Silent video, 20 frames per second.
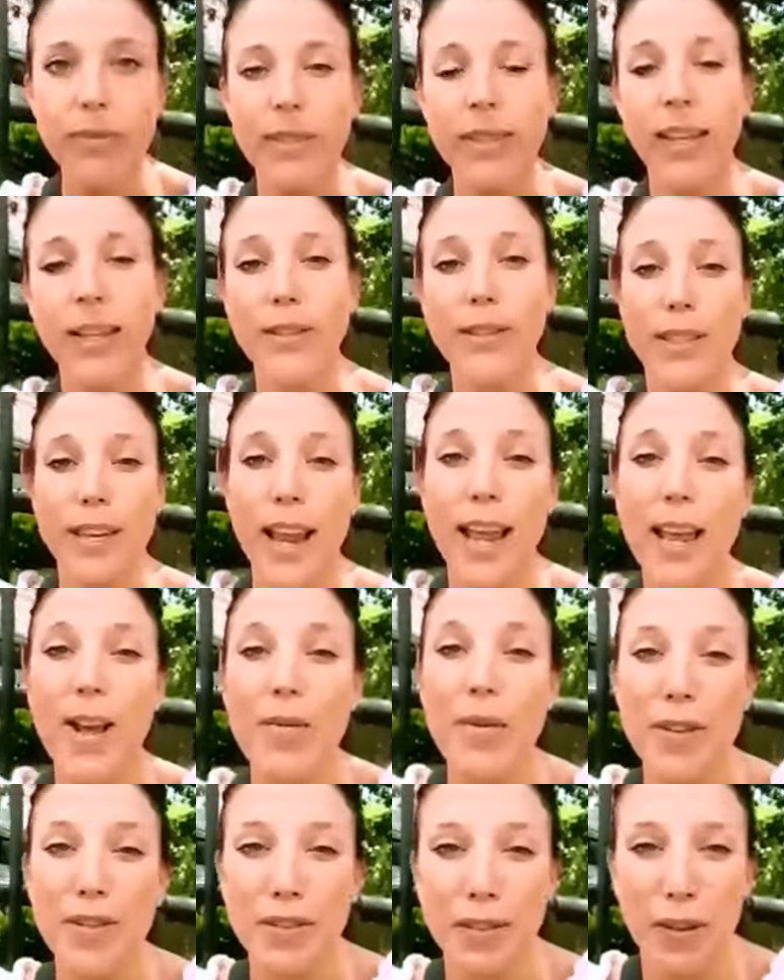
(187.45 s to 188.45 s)
Now, staying
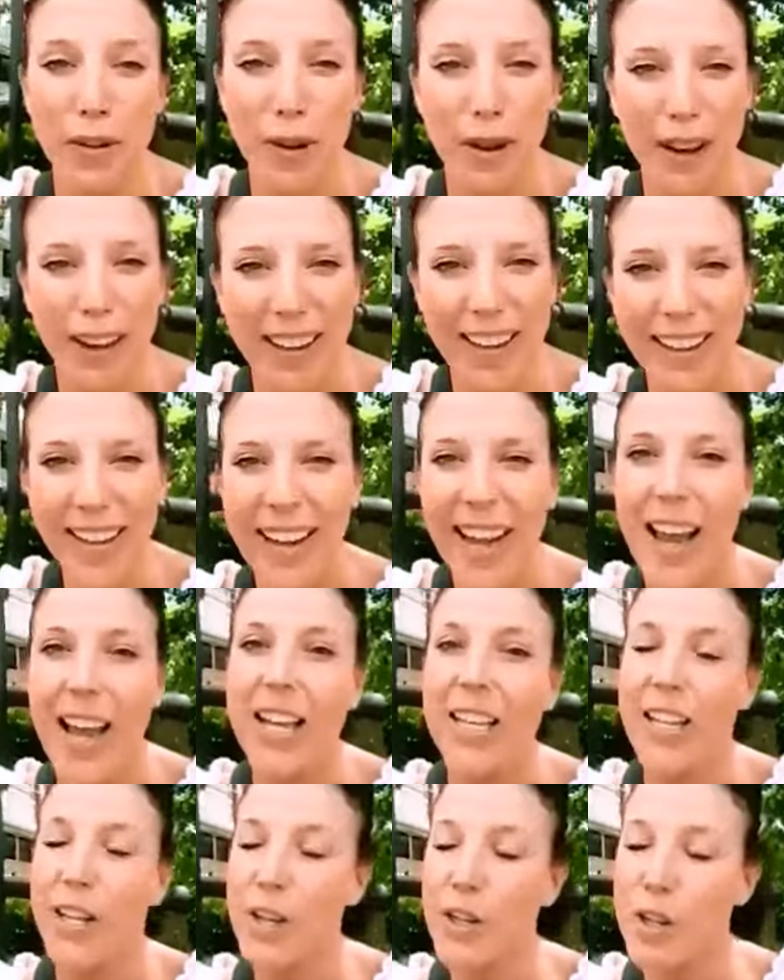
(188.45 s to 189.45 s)
with Florida,
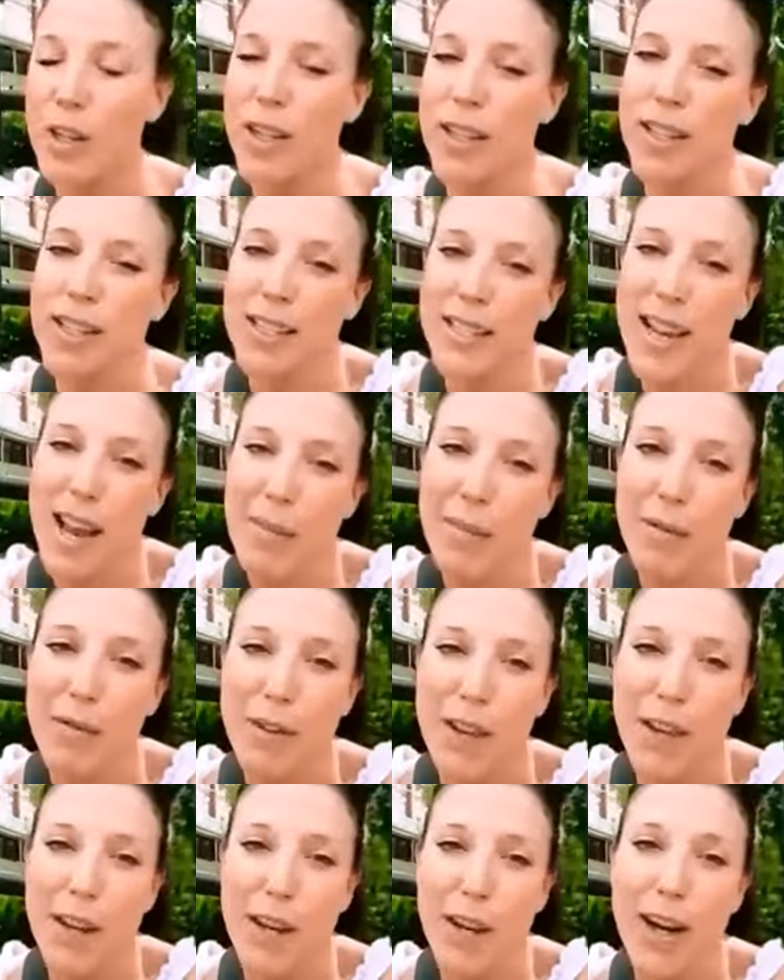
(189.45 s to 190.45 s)
usually this time of
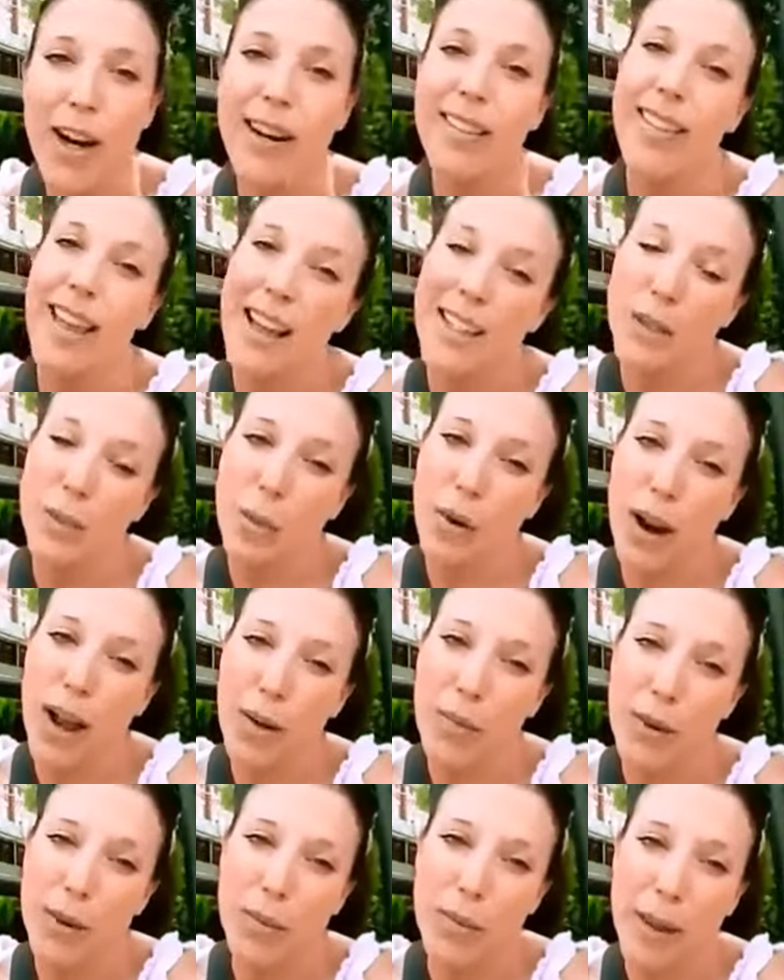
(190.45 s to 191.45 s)
year, that's where
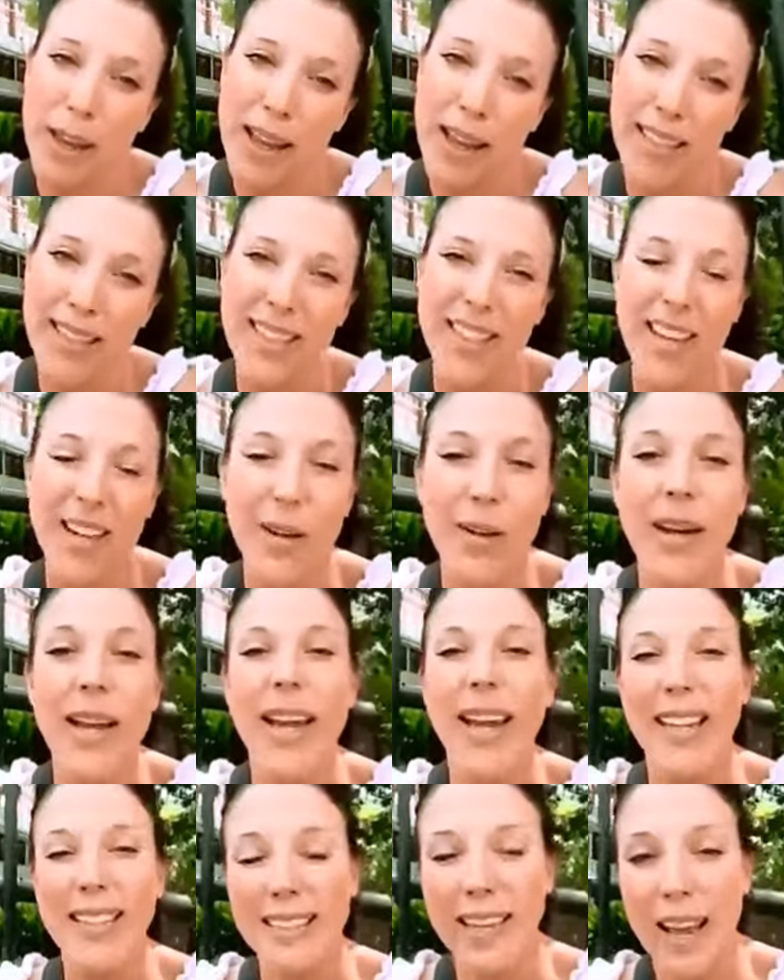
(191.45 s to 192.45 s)
I would be. So
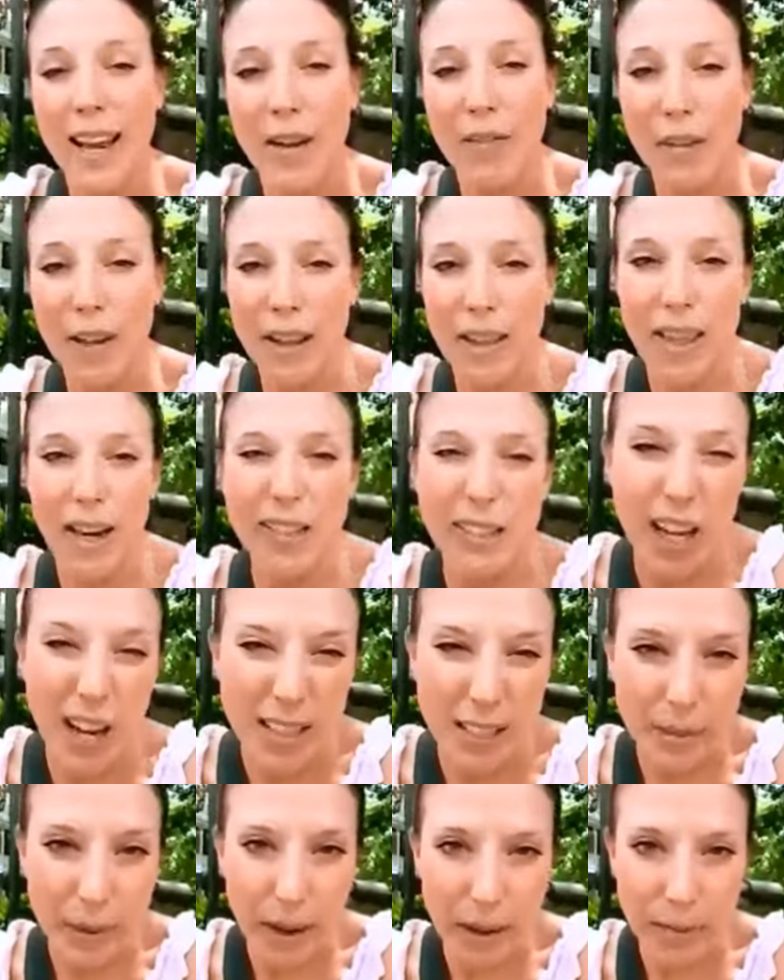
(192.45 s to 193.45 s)
it's kind of funny that I
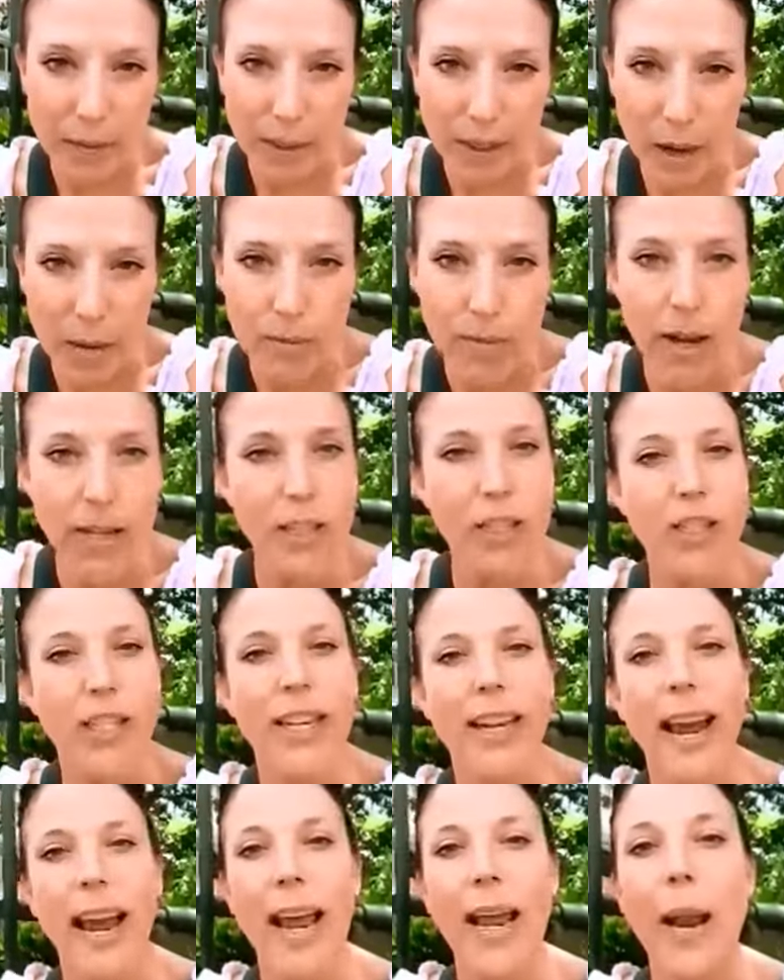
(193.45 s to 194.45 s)
talked about them so much
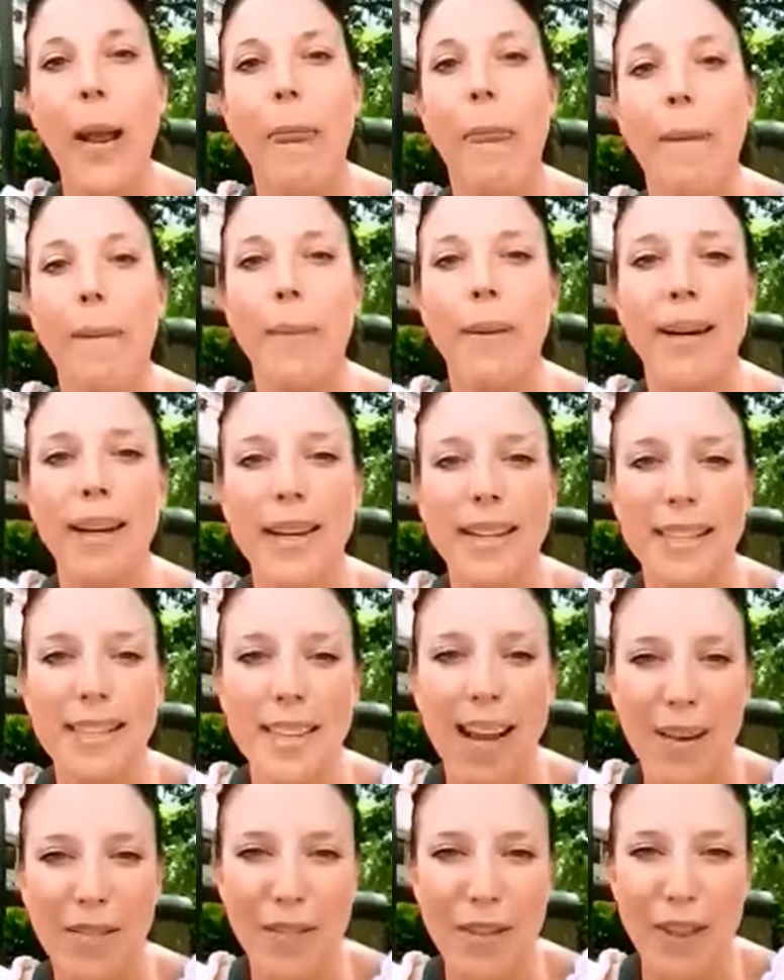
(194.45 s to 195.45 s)
today, but it is
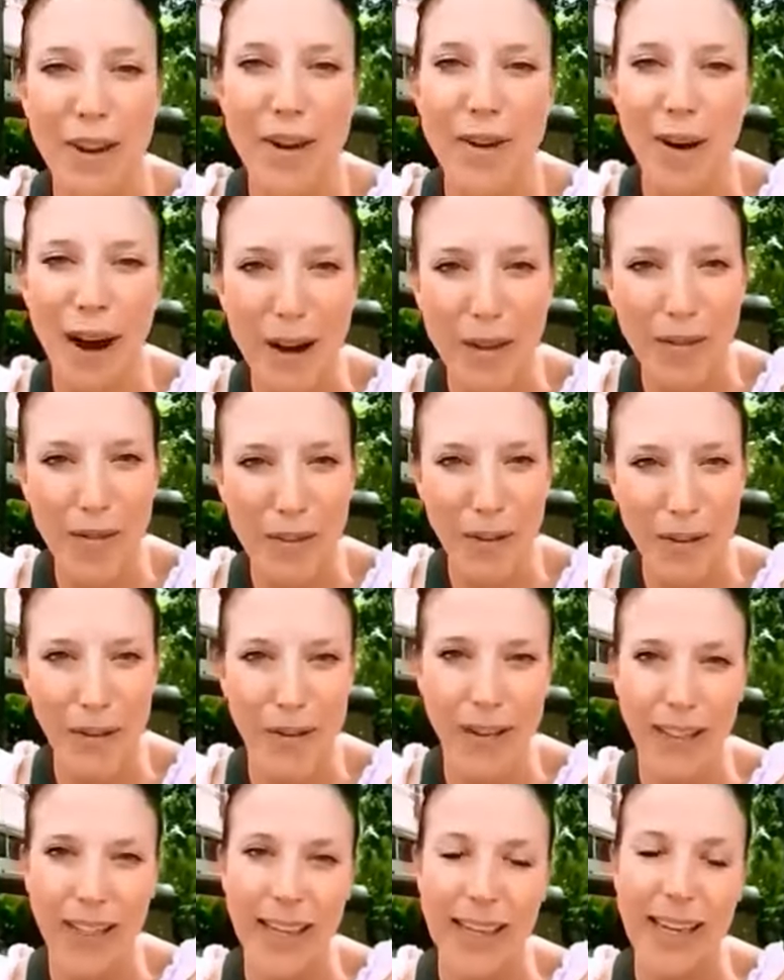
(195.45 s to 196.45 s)
time for the
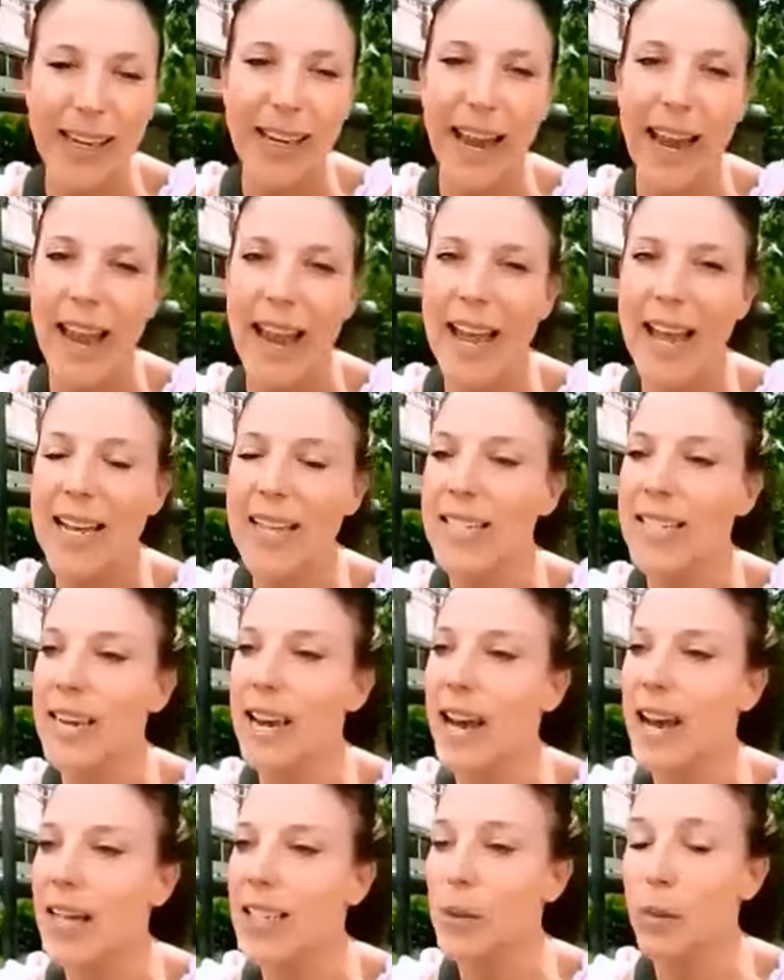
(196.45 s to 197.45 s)
Grapefruit League, and
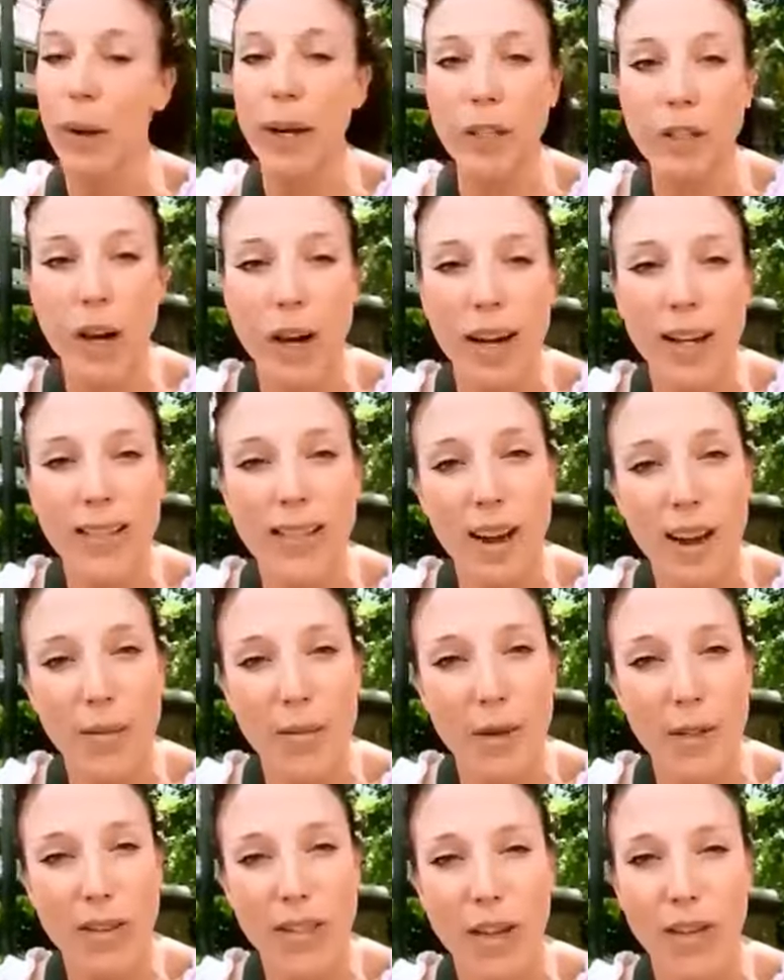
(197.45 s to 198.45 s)
spring training is
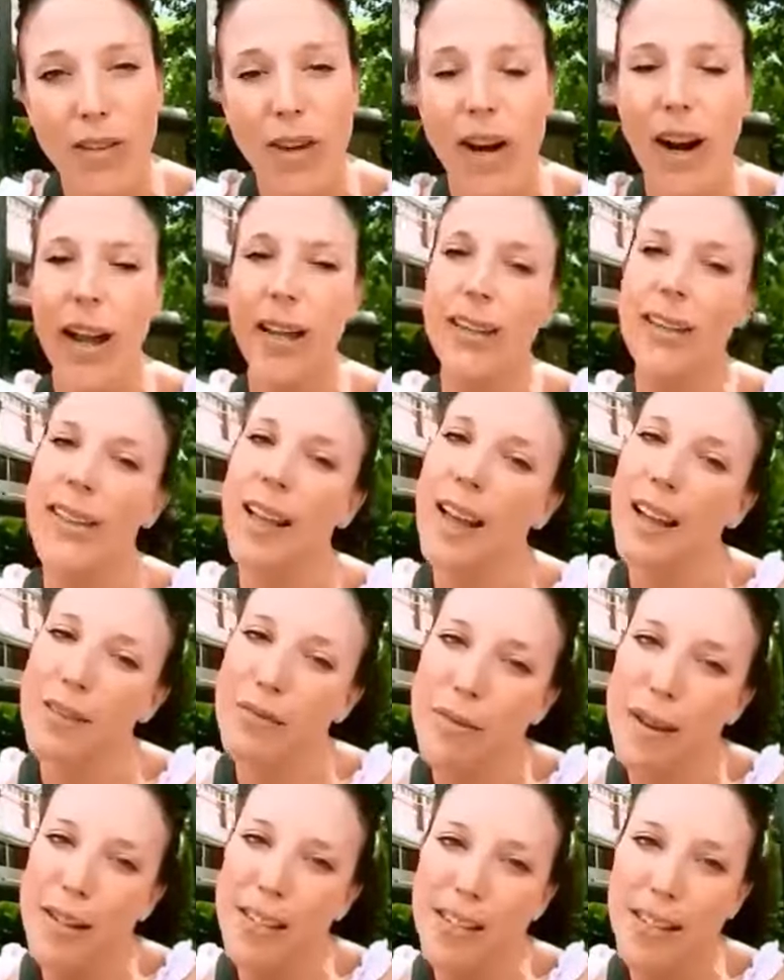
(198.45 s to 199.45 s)
almost over. I love
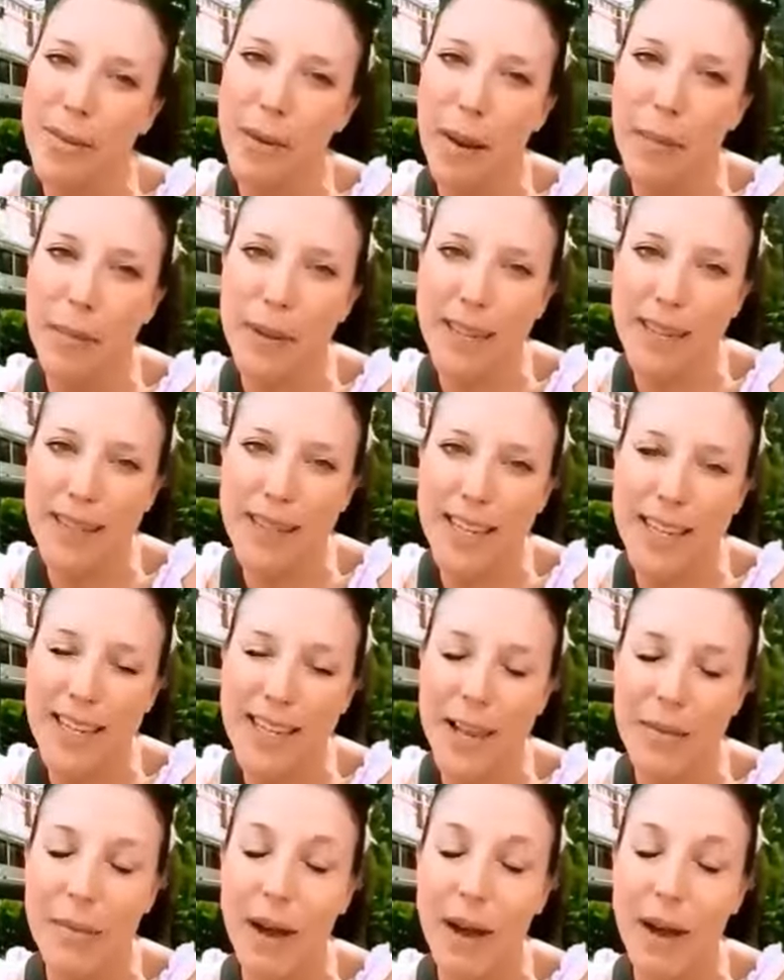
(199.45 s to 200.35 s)
mixing my Disney